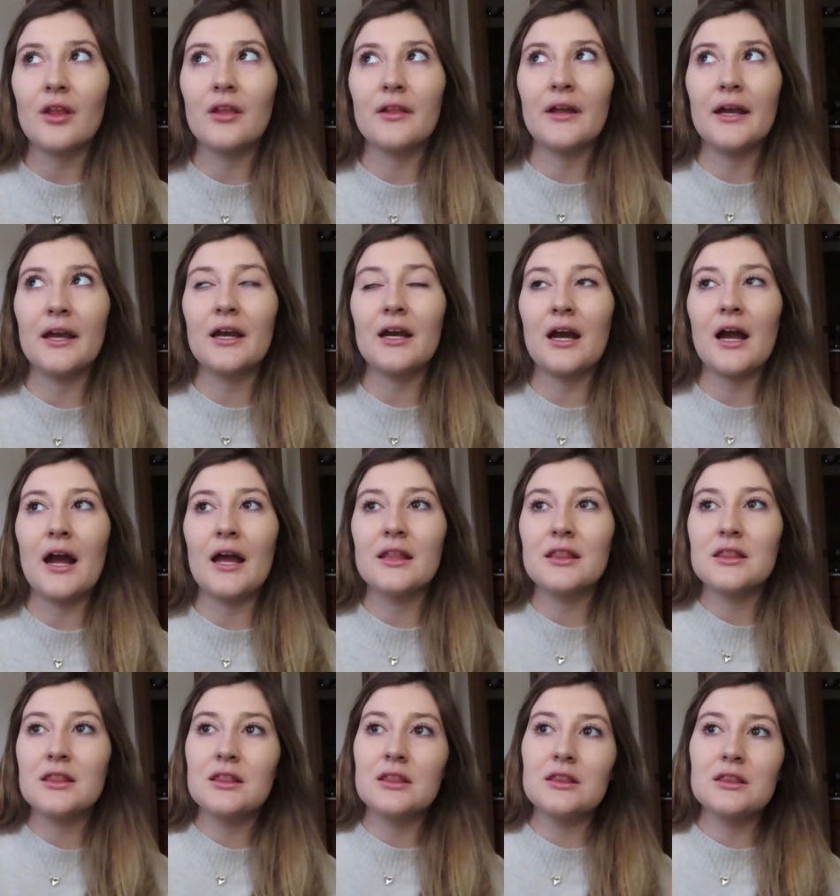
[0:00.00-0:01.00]
Like
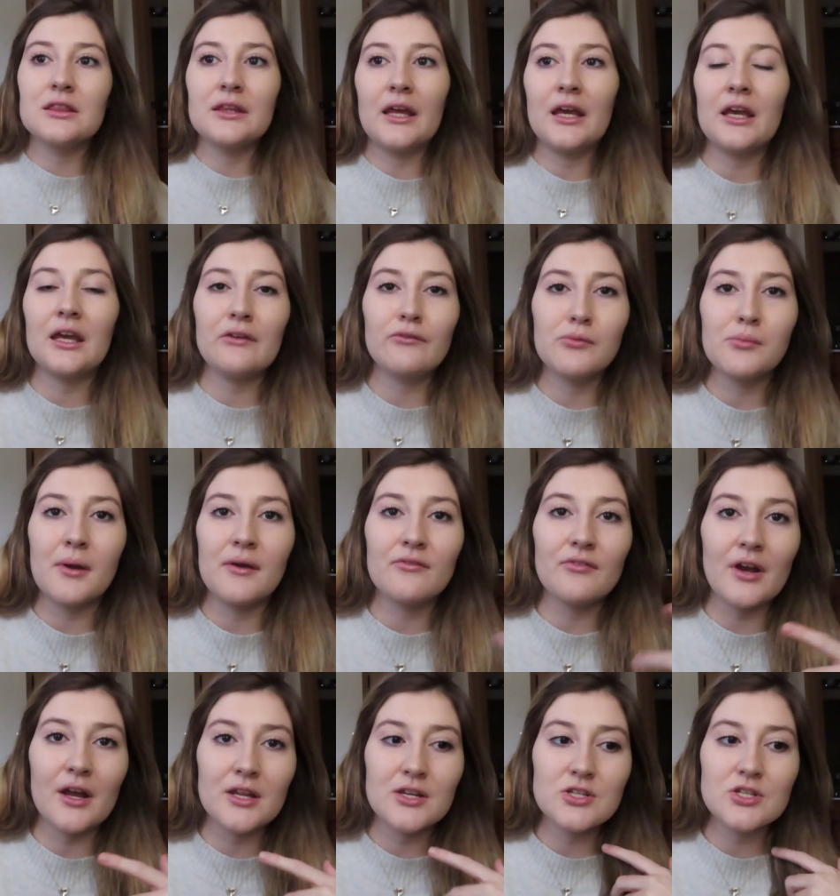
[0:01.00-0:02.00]
I, like even my
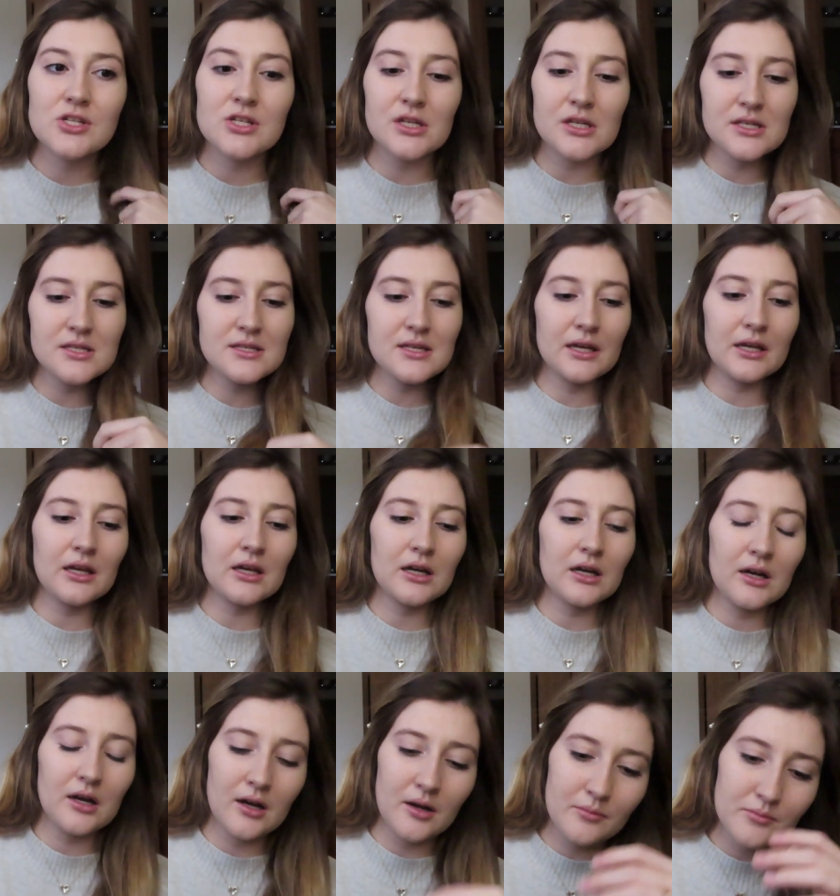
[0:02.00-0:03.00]
friend, she's
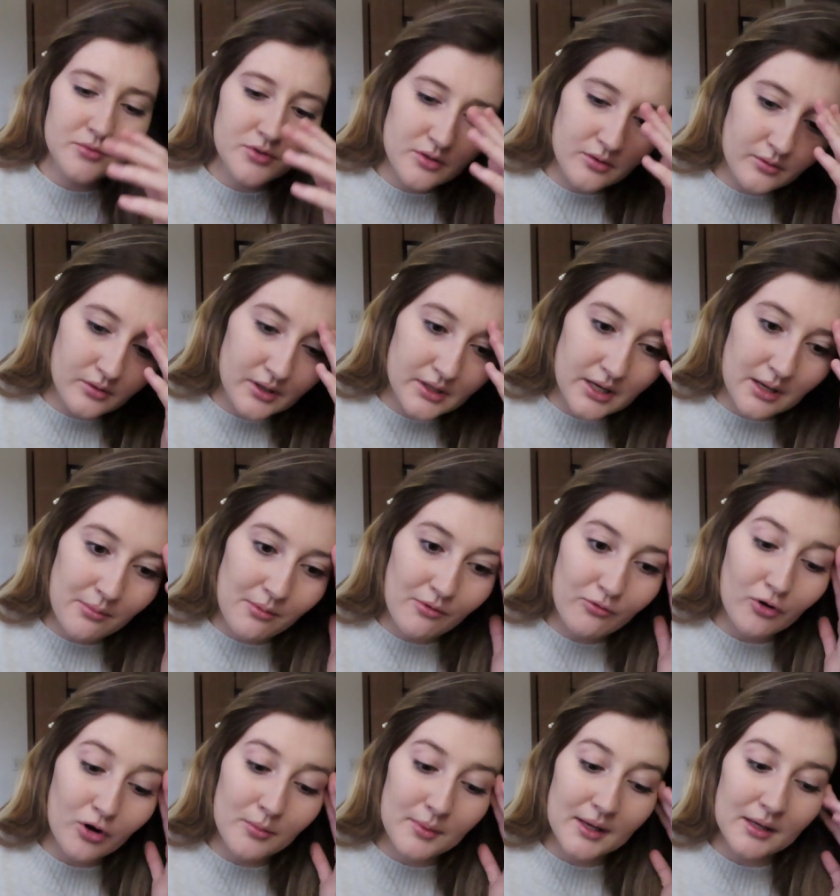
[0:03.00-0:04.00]
like um, due a day
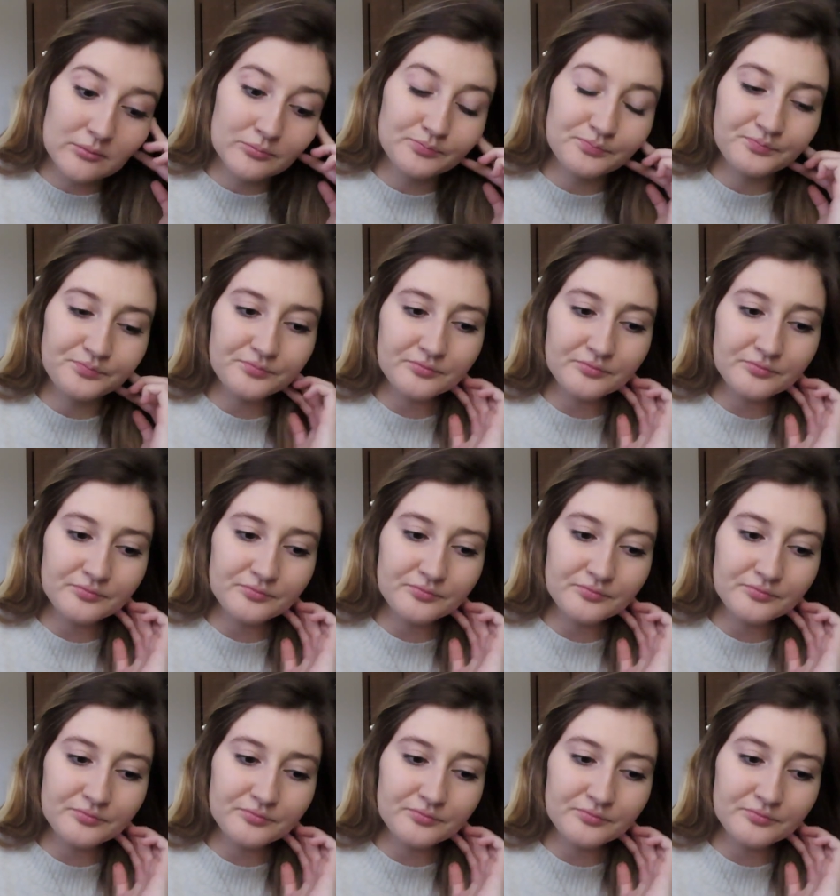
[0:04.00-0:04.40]
before me,